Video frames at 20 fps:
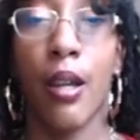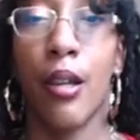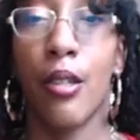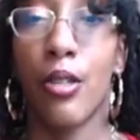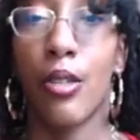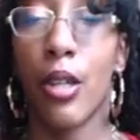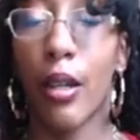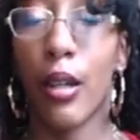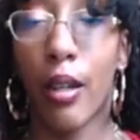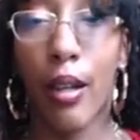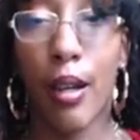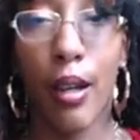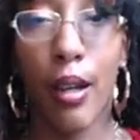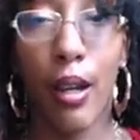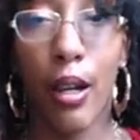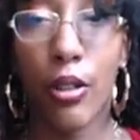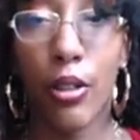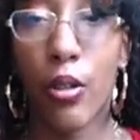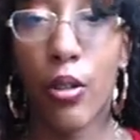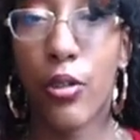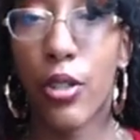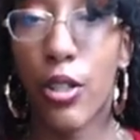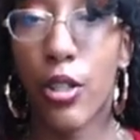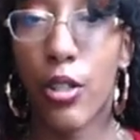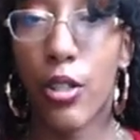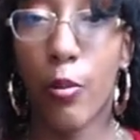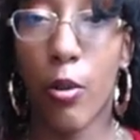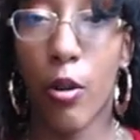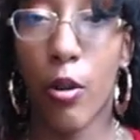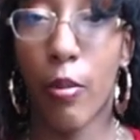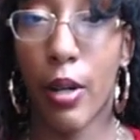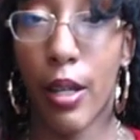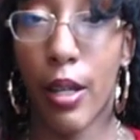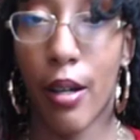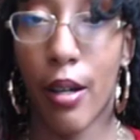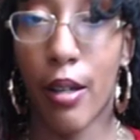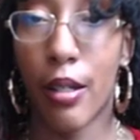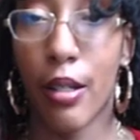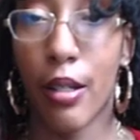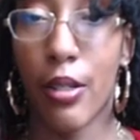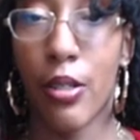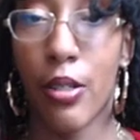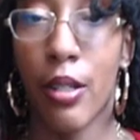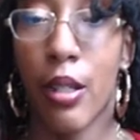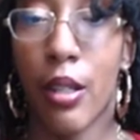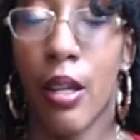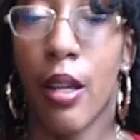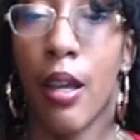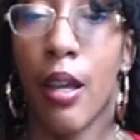taking a high dosage of probiotics,